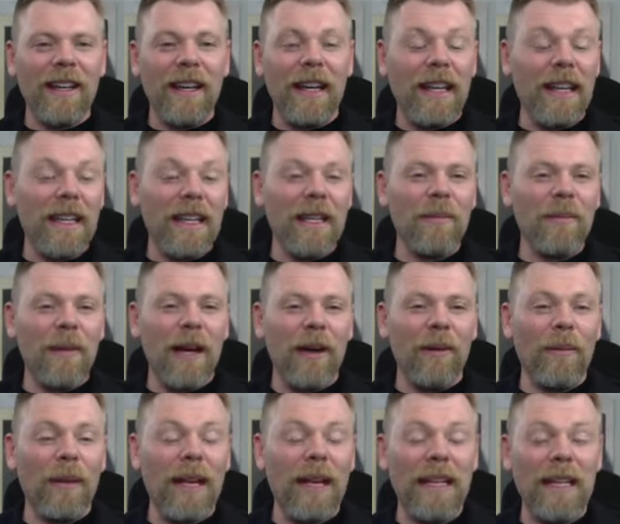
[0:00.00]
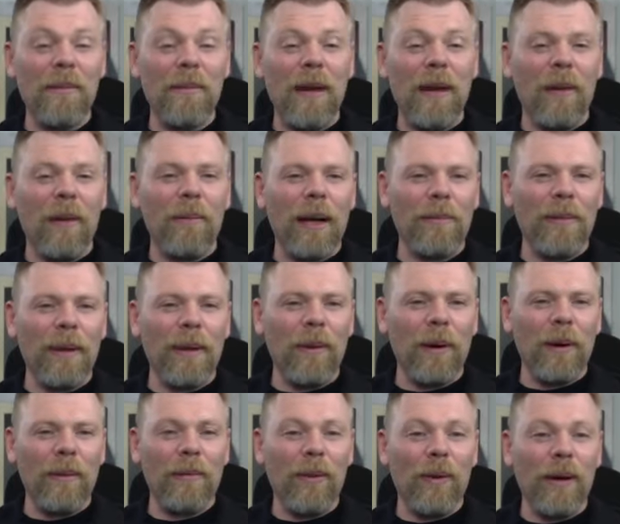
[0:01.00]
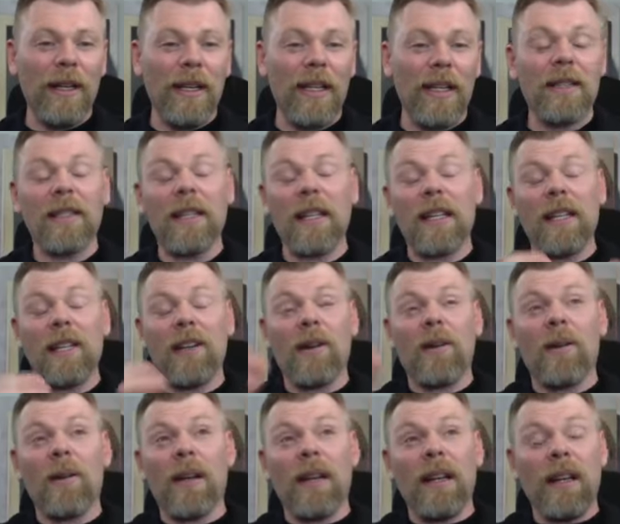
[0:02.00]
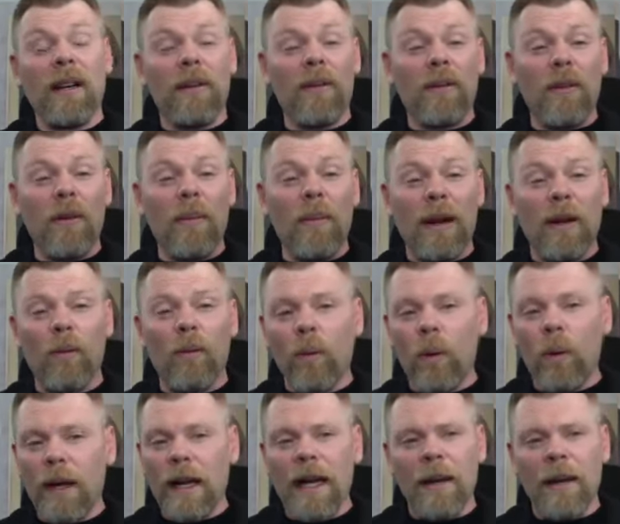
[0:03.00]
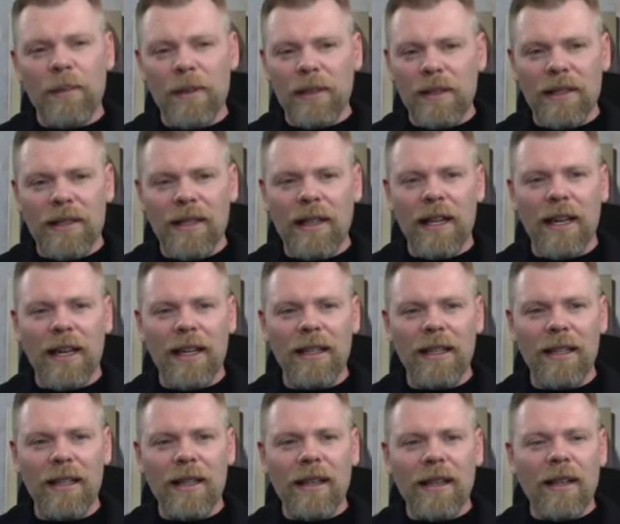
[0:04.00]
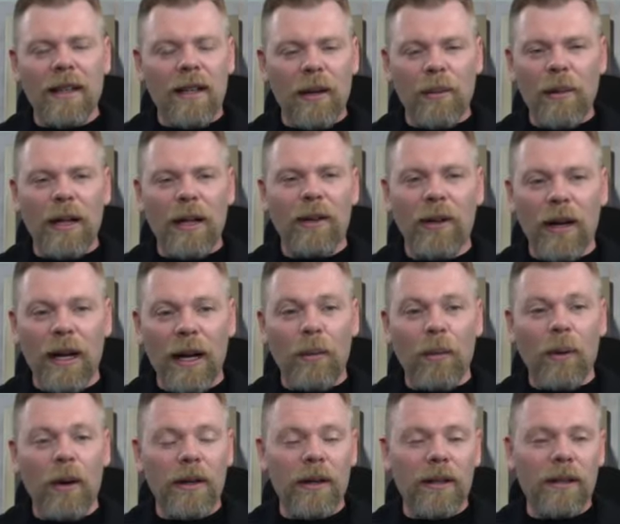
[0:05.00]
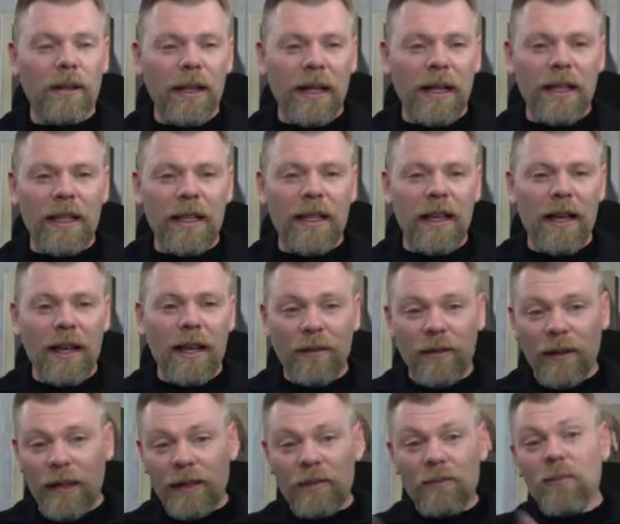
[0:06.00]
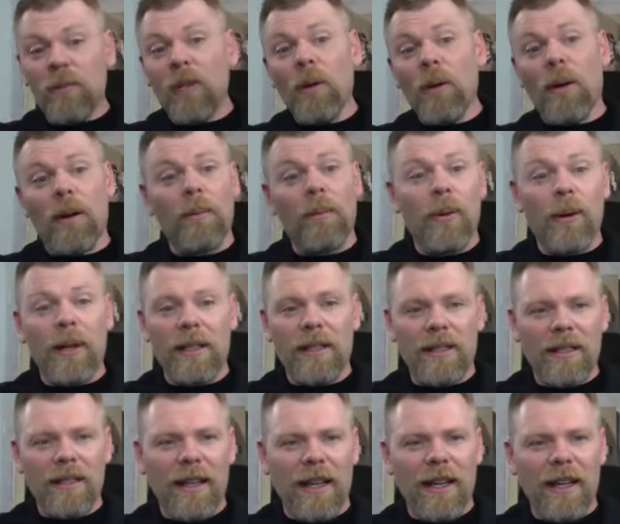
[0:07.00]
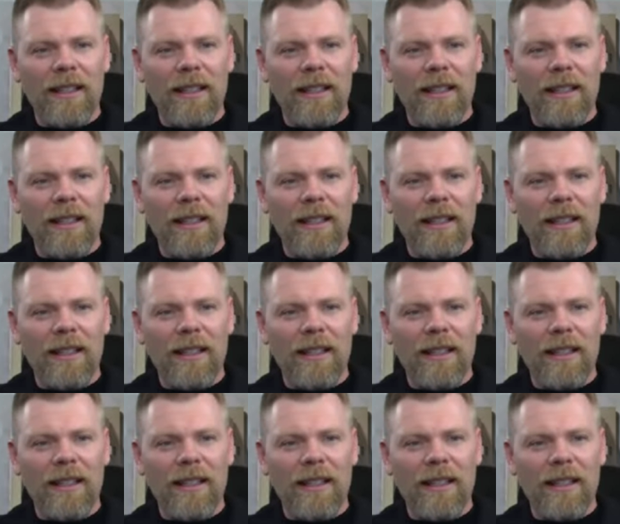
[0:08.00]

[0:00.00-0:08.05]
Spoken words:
An email might be 1 point. It'd say, you know what, no matter what happens today, come hell or high water, I need to have like 200 points today.